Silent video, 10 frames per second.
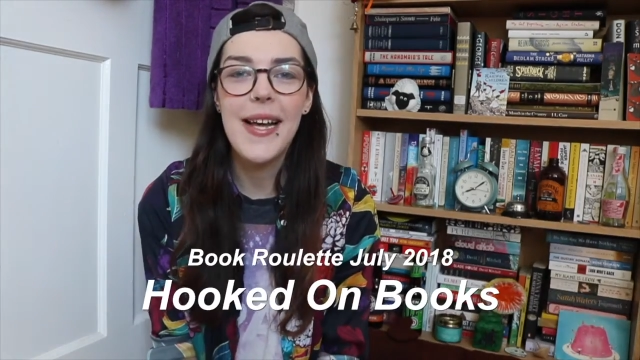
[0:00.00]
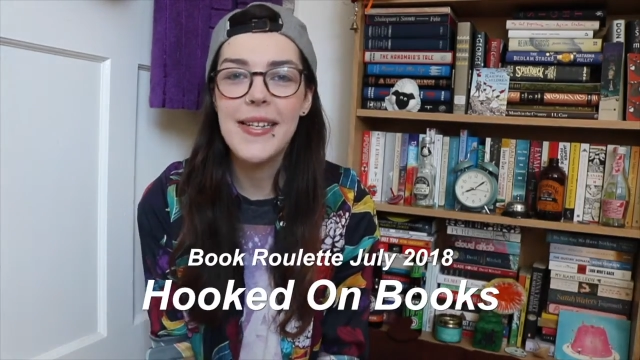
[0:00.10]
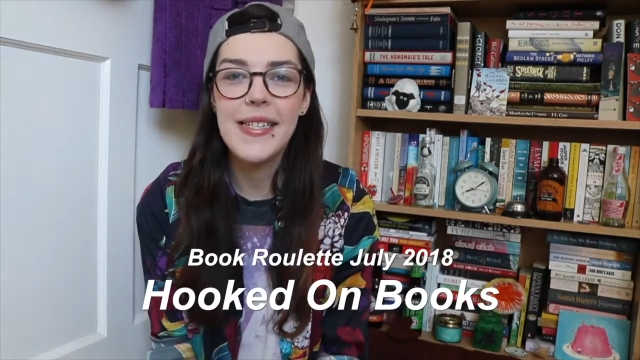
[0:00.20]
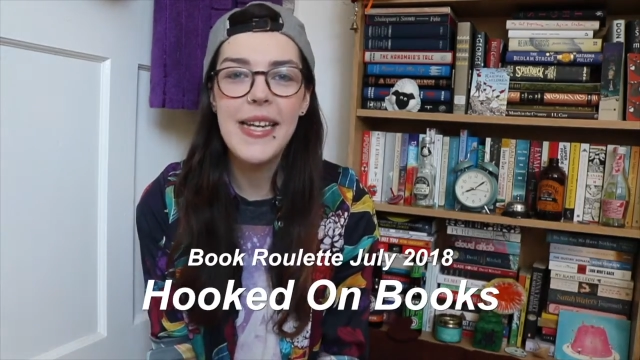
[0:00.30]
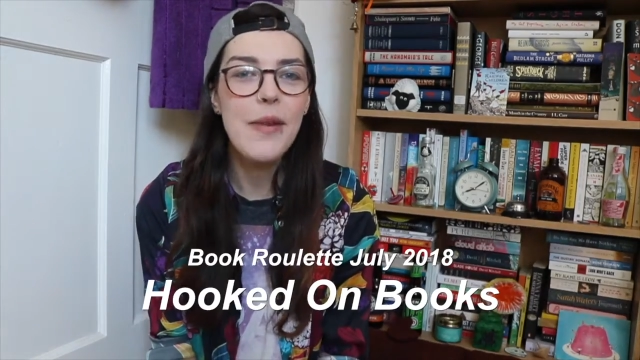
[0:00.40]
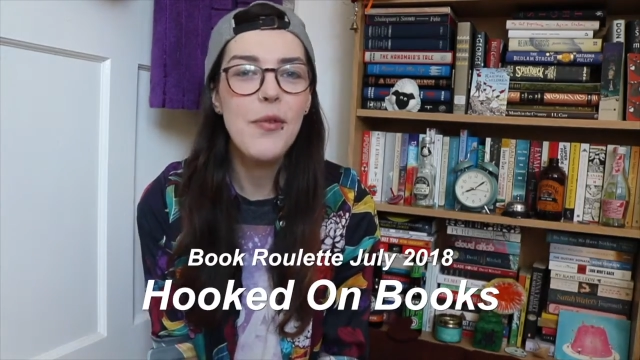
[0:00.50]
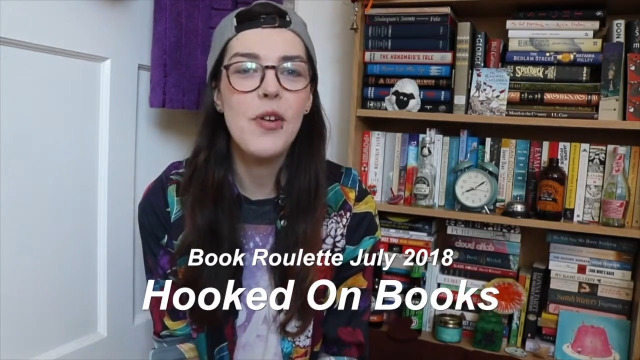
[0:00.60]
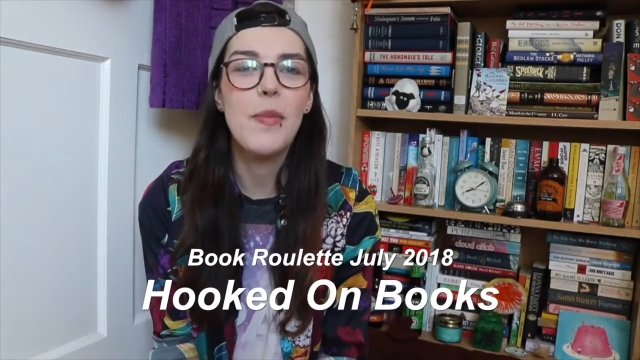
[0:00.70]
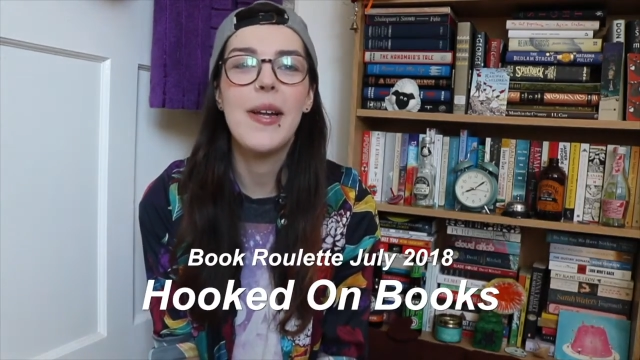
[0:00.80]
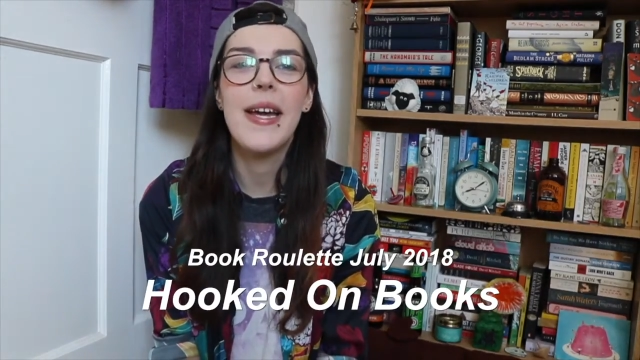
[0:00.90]
and today we're
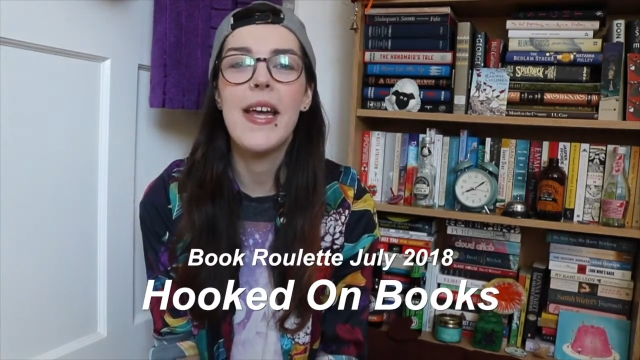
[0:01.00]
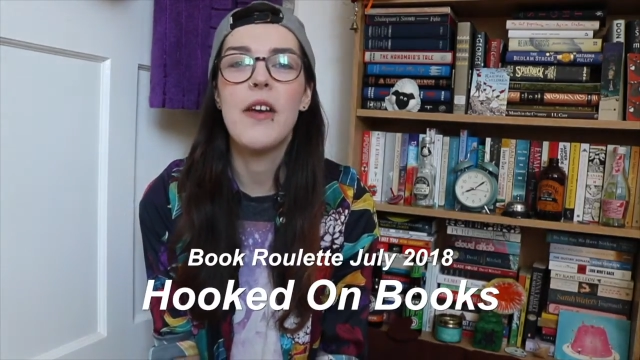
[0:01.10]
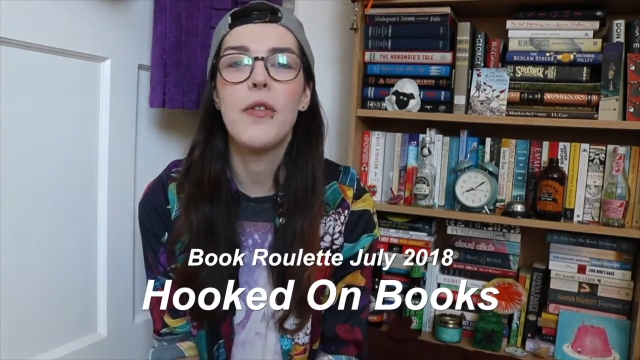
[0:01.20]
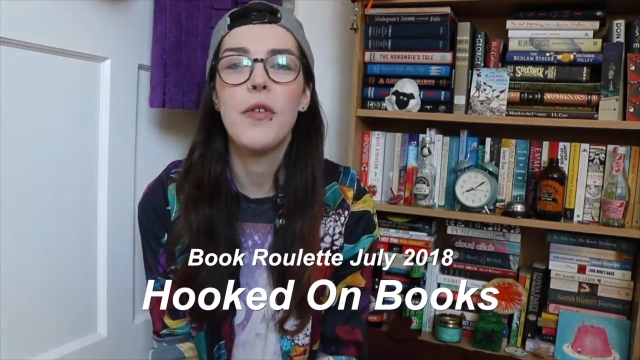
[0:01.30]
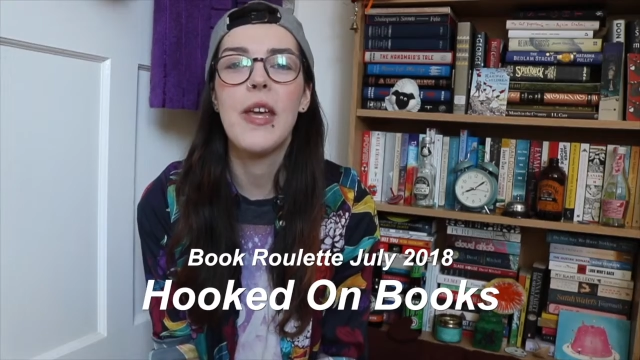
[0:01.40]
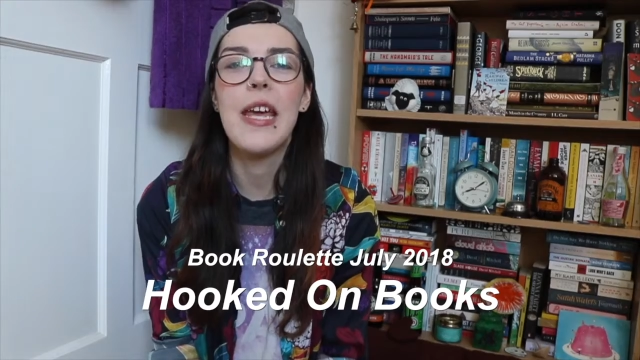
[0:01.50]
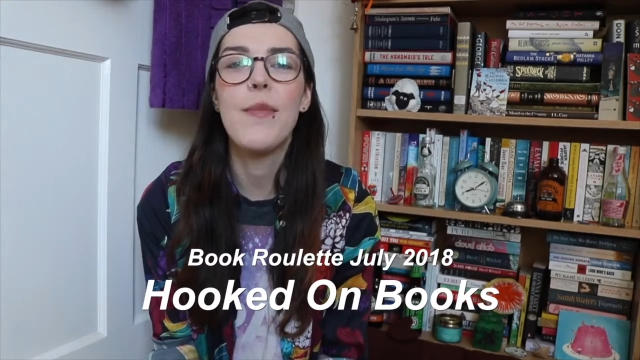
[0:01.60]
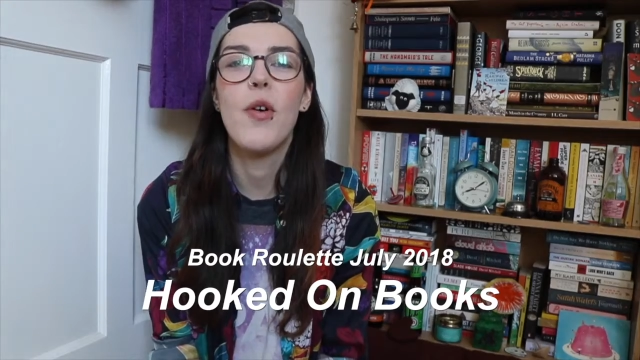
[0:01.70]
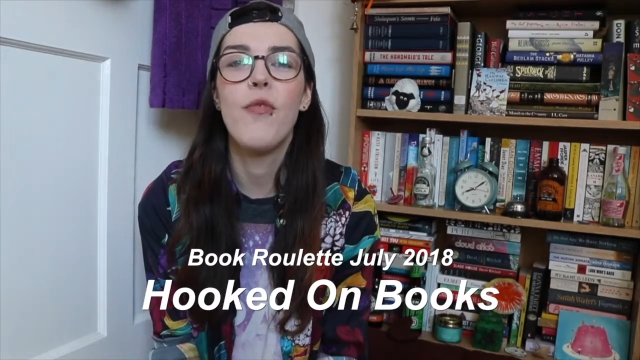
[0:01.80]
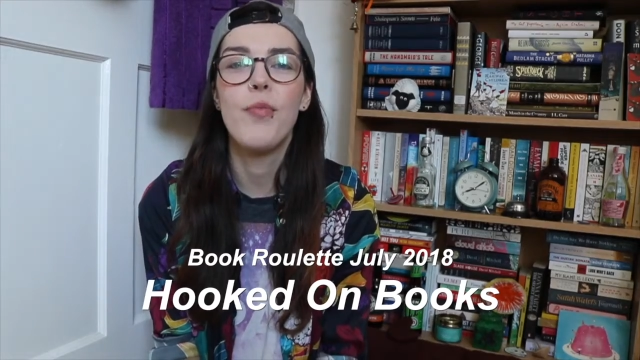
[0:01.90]
going to play another
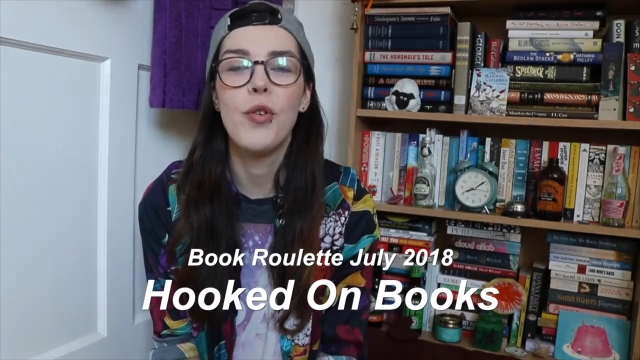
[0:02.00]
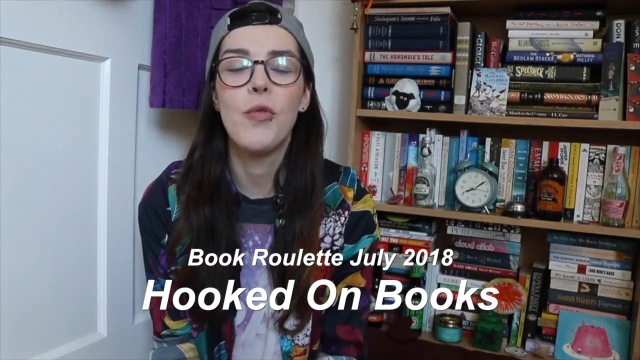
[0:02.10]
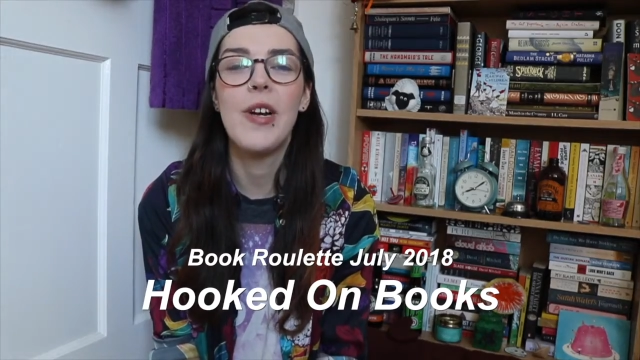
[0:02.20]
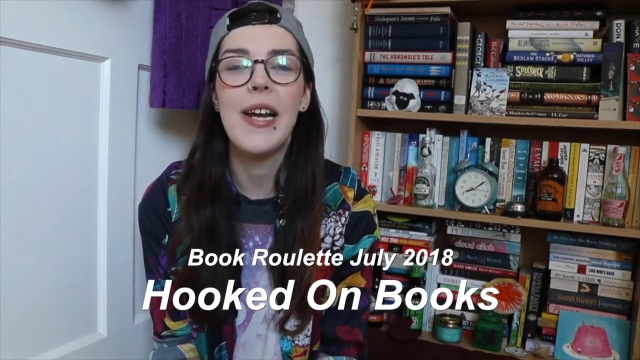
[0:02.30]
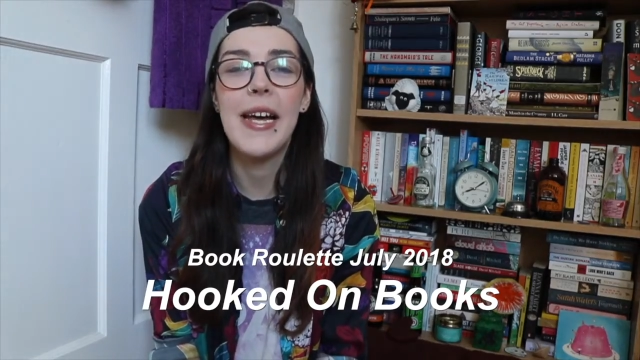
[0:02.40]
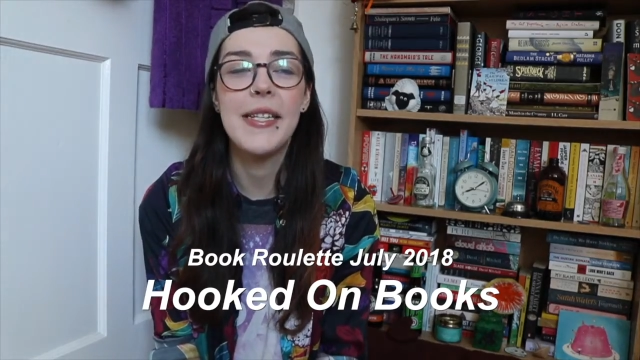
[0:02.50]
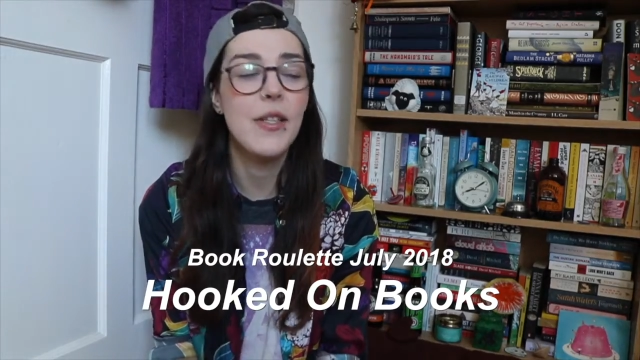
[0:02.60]
game of Book Roulette.